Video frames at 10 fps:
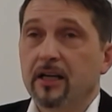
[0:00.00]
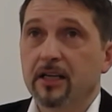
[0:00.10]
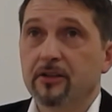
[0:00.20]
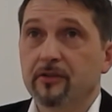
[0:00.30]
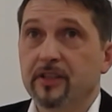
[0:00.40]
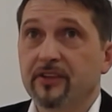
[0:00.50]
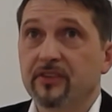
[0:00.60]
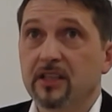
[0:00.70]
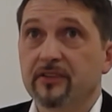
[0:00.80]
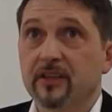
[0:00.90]
Here you
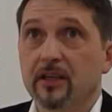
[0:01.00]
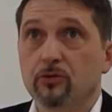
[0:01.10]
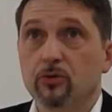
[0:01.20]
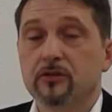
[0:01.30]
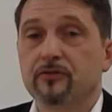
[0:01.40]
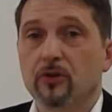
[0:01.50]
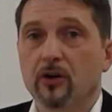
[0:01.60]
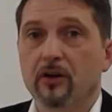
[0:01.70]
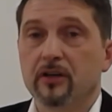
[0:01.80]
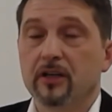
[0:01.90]
see the route
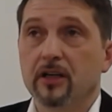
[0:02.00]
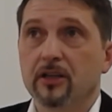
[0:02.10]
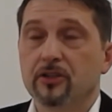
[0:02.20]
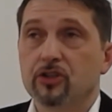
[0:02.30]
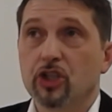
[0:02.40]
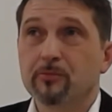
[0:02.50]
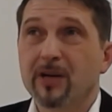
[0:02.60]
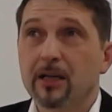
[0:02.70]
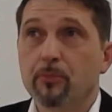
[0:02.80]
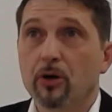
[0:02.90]
for uh, sheet
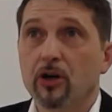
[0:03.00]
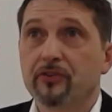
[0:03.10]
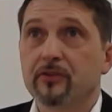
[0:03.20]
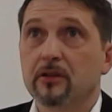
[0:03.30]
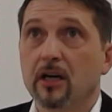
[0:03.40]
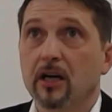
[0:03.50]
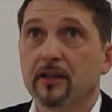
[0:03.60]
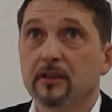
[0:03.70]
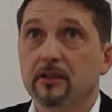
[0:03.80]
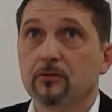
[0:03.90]
metal parts,
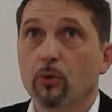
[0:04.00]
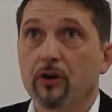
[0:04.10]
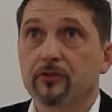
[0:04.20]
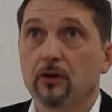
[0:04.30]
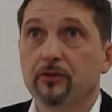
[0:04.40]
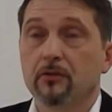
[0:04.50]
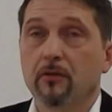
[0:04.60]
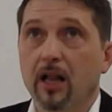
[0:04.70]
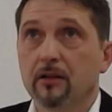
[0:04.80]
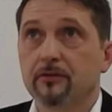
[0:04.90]
and it works
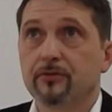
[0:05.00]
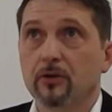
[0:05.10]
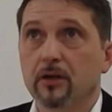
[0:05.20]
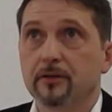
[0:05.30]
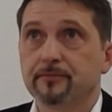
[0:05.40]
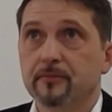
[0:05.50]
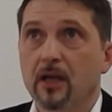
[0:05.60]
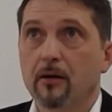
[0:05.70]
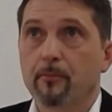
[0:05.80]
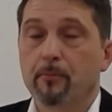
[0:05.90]
also well for
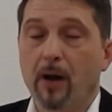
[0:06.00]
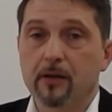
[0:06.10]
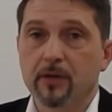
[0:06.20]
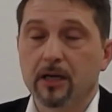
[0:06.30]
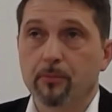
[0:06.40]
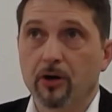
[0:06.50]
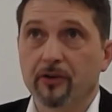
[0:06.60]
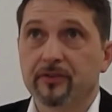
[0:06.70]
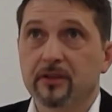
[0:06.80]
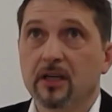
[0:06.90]
bulk metal
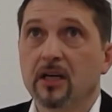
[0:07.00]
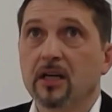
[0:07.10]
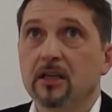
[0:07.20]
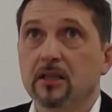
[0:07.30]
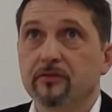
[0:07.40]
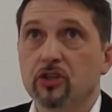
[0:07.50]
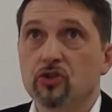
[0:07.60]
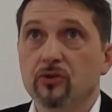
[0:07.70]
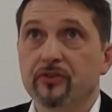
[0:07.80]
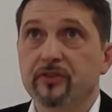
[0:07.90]
parts. Here we
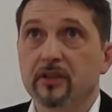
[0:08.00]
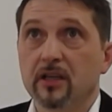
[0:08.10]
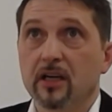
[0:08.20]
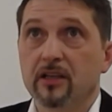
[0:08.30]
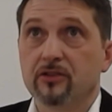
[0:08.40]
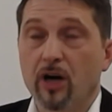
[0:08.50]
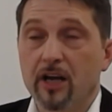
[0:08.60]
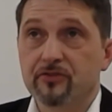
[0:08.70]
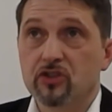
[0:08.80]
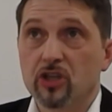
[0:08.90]
choose a
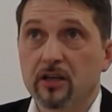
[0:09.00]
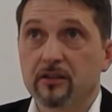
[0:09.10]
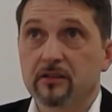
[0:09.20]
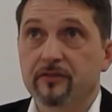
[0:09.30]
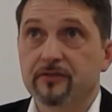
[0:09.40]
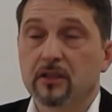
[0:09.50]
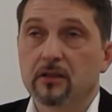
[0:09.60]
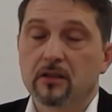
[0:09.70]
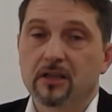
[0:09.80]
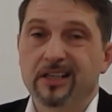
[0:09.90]
drive shaft,
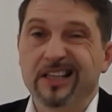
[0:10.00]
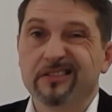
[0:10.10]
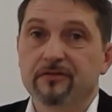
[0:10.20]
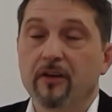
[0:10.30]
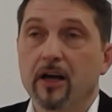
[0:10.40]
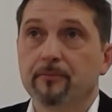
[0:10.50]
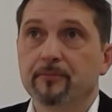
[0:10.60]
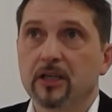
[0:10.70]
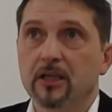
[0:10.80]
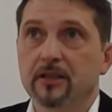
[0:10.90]
cleaned
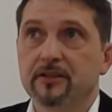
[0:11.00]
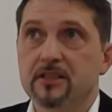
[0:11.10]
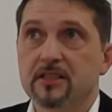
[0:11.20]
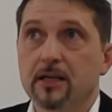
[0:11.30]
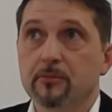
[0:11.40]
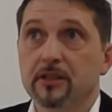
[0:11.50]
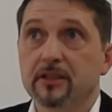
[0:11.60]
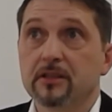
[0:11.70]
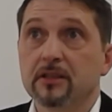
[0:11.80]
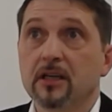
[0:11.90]
them, uh,
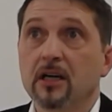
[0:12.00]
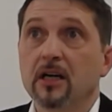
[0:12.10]
it,